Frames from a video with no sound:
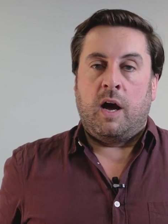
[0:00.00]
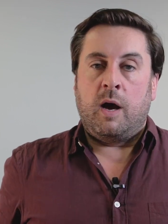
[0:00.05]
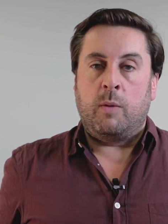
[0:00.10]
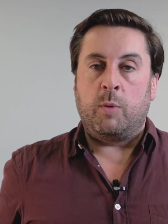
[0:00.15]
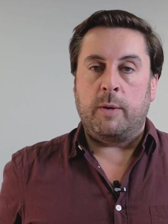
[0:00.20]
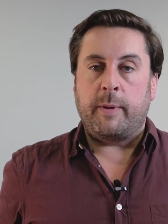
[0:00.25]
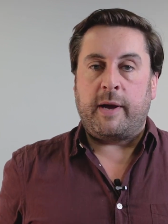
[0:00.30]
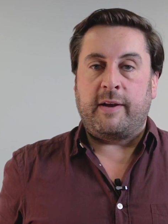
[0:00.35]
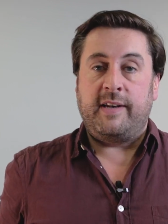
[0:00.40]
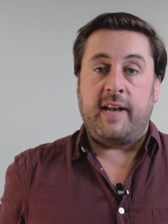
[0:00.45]

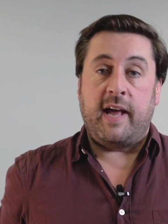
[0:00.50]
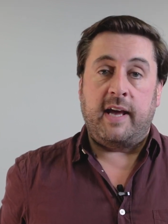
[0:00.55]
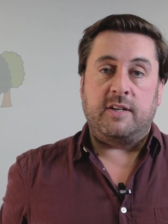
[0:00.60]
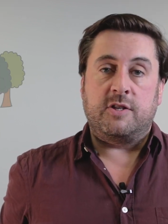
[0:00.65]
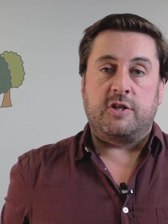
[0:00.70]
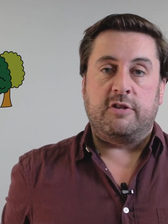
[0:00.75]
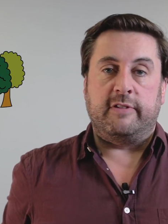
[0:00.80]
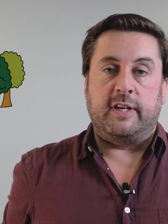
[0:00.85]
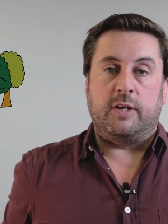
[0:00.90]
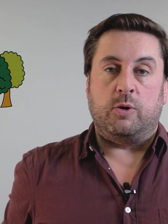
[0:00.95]
And what about
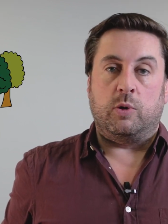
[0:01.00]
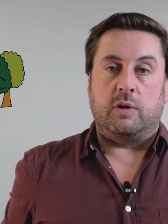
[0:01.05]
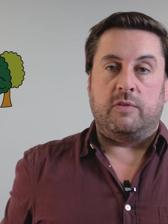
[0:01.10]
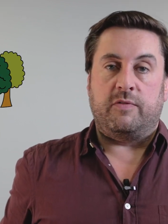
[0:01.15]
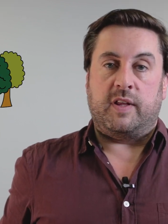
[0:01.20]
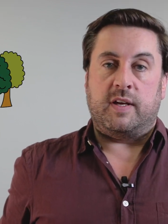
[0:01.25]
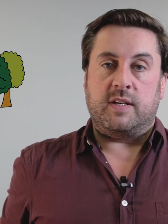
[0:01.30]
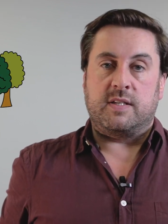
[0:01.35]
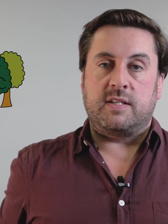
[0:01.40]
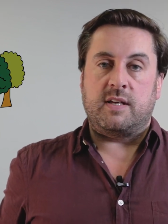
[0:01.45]
nature in all of
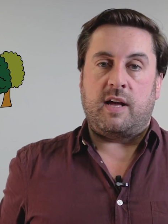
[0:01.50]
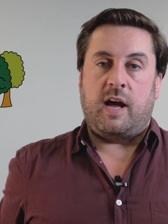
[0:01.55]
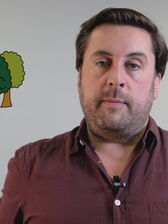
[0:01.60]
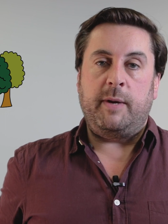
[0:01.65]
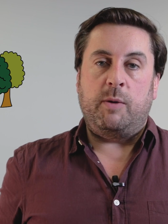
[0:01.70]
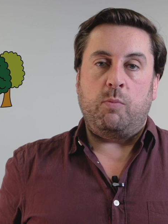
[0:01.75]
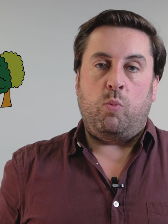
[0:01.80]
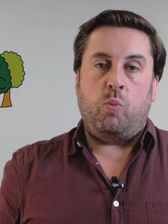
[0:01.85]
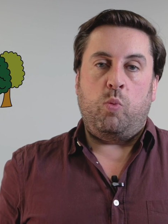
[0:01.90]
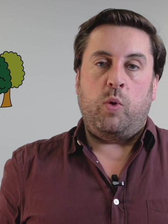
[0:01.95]
this? I
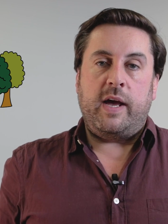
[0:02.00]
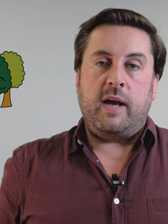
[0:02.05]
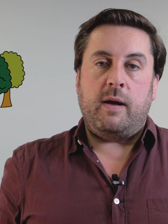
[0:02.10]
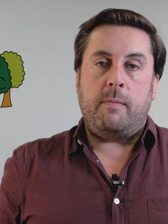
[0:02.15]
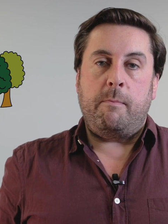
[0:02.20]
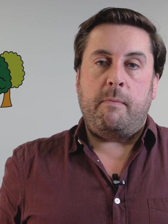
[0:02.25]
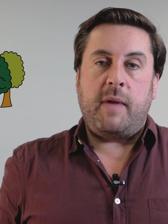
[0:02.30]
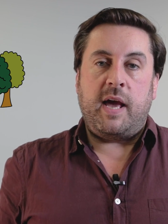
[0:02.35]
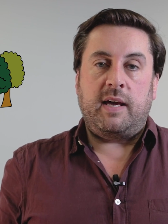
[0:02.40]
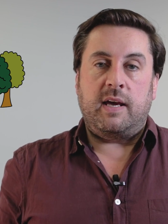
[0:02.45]
mean, we are
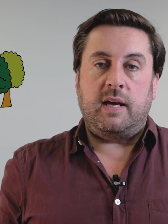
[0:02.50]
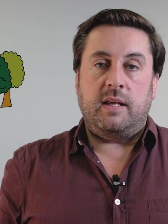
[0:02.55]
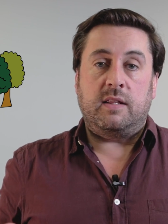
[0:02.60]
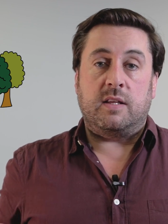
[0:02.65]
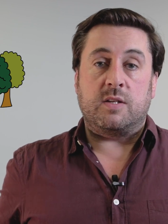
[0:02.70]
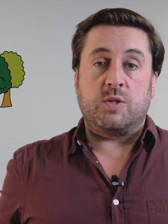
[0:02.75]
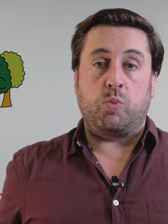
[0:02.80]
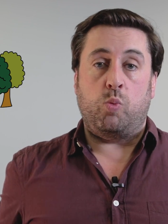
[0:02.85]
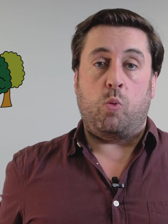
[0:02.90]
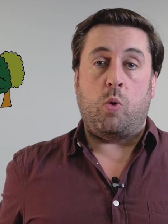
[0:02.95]
making
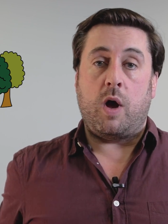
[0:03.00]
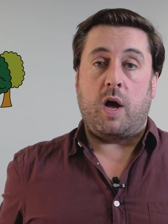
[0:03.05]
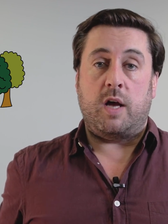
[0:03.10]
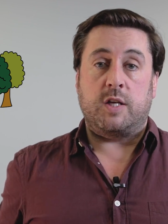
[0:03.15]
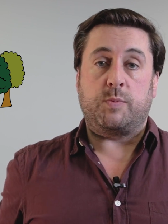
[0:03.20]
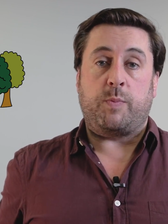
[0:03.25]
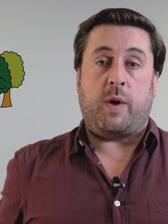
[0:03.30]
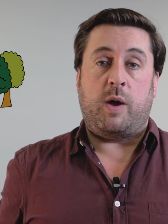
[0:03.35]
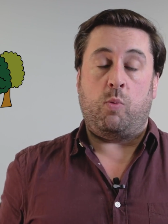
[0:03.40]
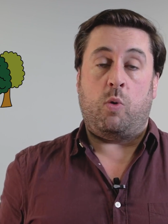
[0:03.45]
this
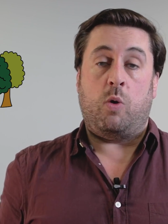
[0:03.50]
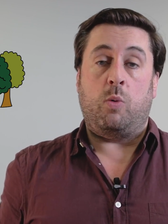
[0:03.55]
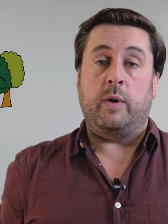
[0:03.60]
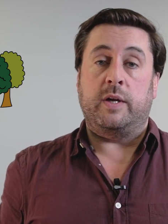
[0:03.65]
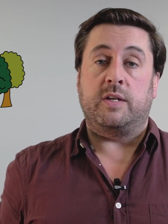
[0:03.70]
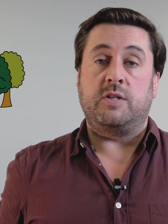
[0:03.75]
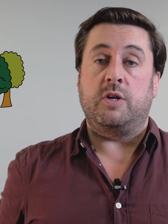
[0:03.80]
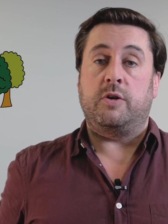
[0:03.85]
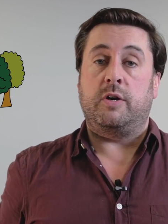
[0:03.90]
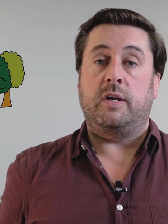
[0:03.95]
worse by what
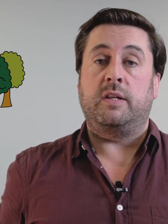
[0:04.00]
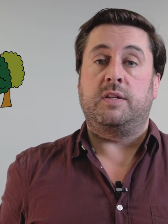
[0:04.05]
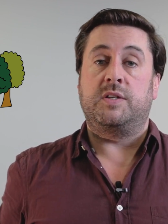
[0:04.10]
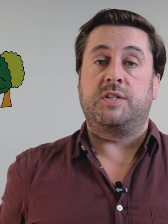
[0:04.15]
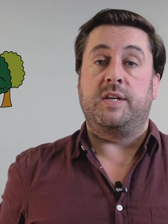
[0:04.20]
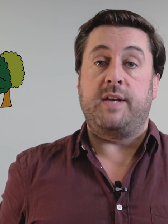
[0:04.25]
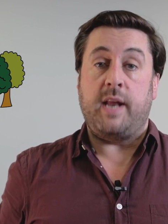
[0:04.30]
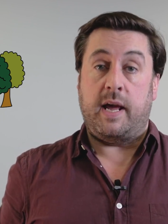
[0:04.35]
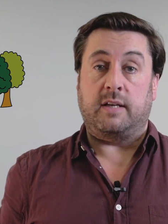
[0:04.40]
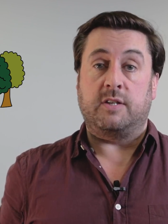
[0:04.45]
we're doing
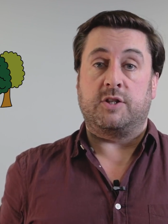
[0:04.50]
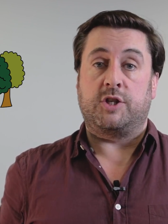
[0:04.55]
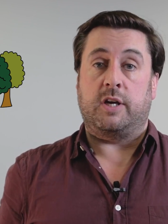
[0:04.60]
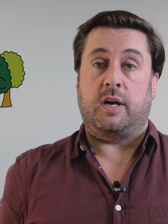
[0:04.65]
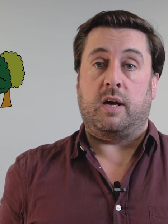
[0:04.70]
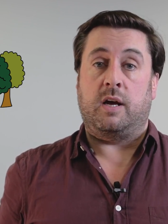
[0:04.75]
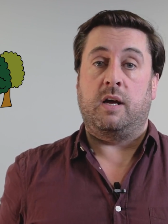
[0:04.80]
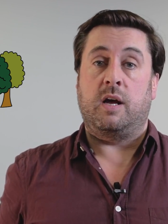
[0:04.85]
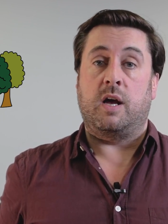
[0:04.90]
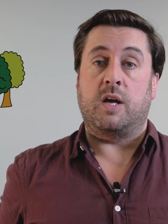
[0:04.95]
to
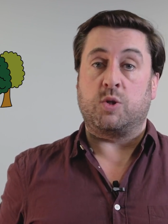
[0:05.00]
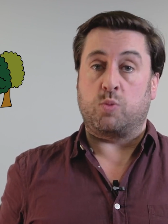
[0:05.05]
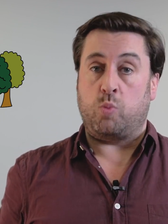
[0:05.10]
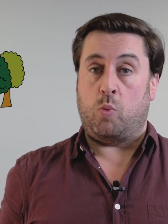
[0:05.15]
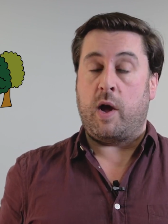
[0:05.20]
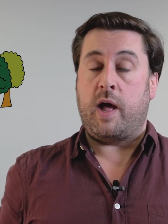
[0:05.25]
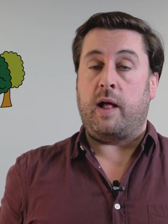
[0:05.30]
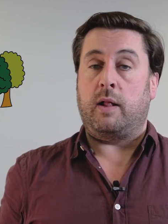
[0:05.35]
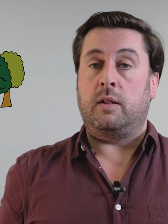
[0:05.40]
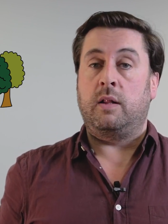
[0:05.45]
nature as
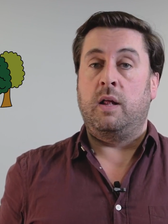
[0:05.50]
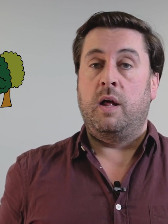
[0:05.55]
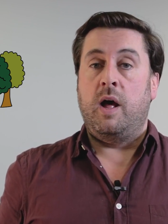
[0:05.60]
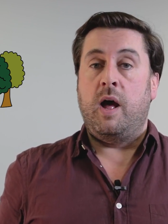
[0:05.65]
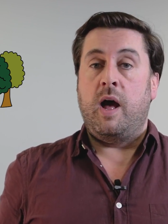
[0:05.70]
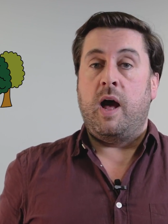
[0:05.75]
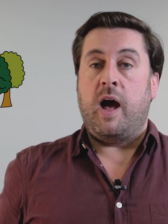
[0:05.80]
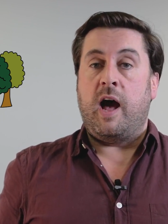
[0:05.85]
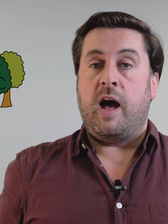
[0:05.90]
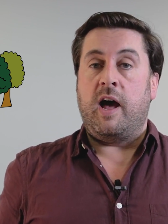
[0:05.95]
well.
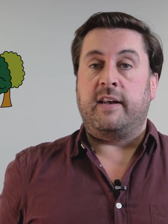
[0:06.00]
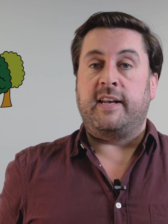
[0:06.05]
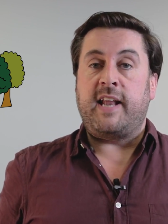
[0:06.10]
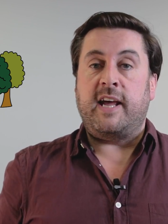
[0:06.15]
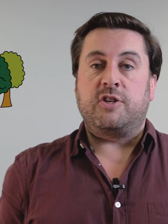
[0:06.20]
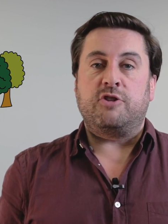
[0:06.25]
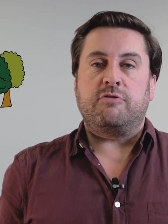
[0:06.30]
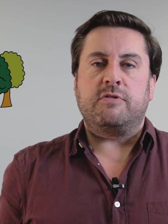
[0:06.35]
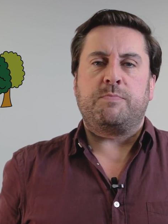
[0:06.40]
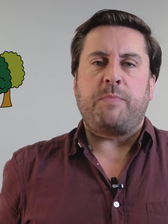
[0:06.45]

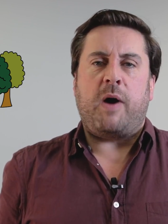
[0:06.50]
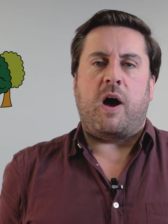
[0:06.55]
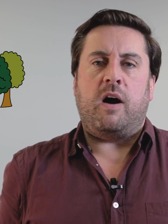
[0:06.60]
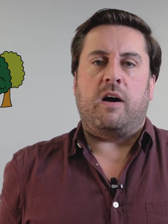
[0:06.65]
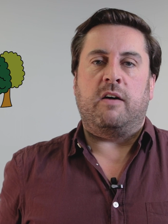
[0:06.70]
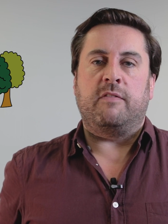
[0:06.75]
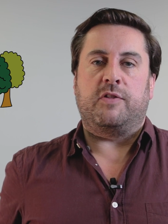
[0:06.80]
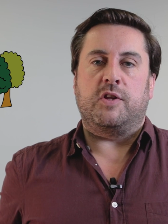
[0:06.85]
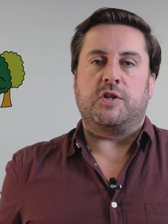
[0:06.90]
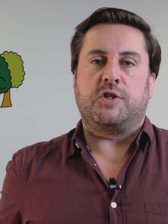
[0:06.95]
Nature is
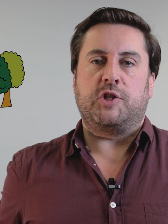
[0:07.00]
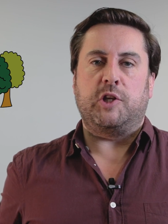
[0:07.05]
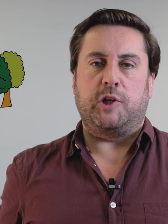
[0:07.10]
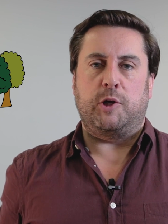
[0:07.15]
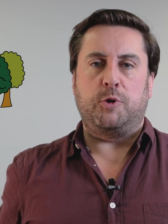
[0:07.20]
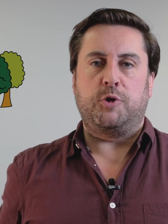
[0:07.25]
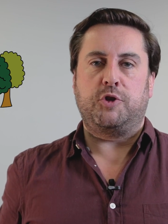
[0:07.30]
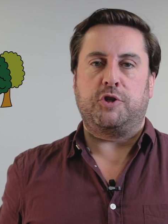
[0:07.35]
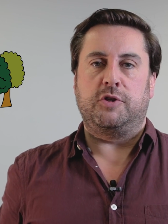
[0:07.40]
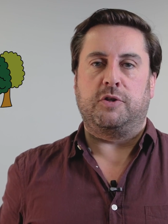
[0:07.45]
part of the
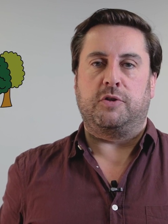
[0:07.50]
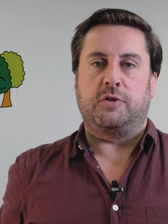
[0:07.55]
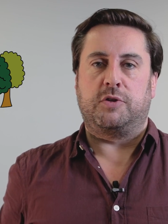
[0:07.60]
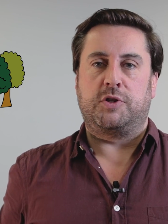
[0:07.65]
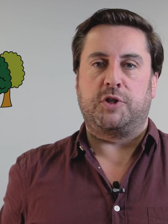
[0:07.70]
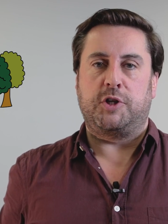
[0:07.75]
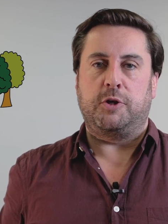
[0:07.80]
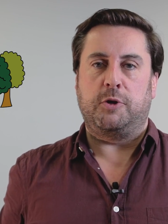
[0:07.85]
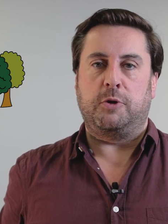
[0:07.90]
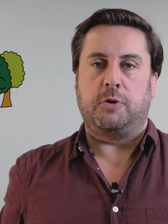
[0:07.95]
solution
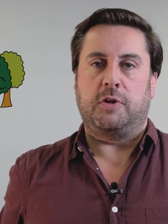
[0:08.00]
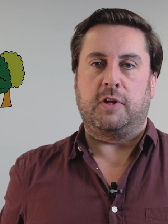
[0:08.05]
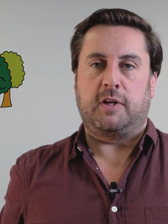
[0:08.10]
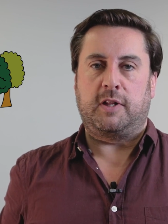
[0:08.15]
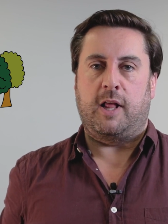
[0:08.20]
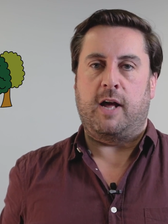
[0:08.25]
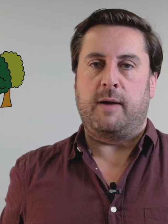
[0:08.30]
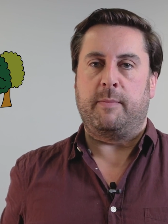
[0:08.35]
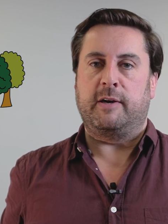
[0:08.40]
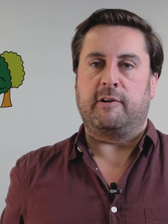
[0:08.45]
to the
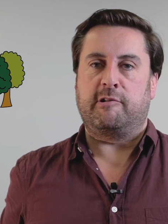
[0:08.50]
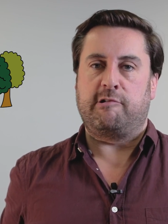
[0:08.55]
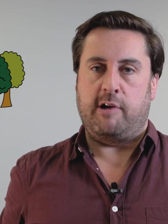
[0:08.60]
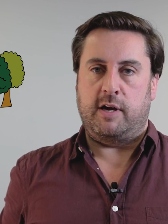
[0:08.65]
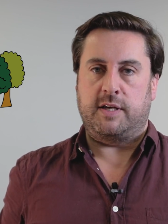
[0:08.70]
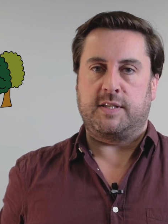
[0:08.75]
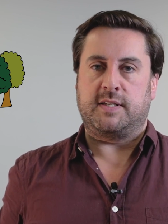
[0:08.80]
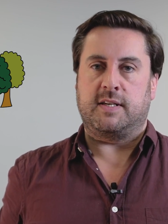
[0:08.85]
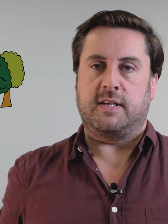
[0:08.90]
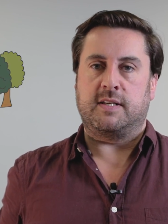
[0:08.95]
climate
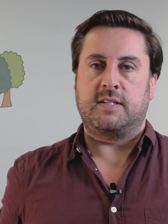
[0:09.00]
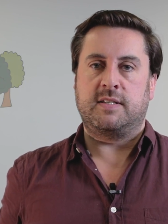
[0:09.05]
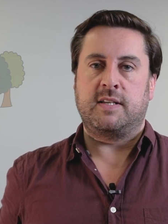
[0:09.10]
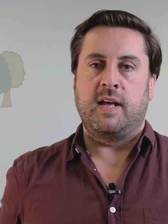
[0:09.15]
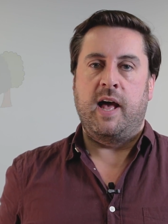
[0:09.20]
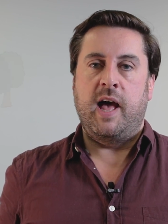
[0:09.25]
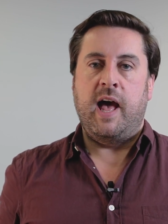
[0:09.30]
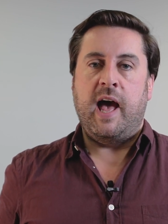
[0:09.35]
crisis,